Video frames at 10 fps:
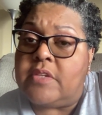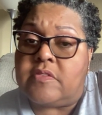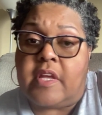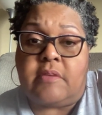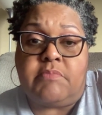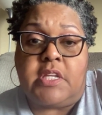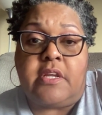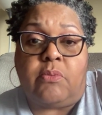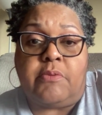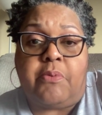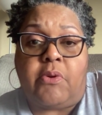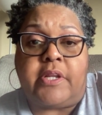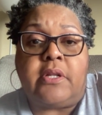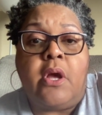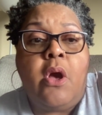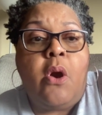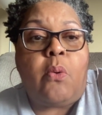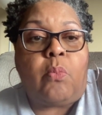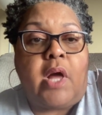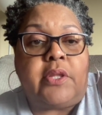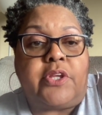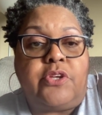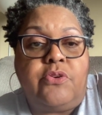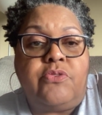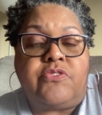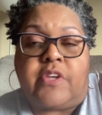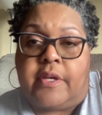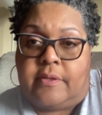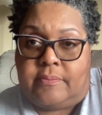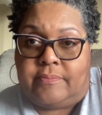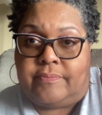state media reported, while accusing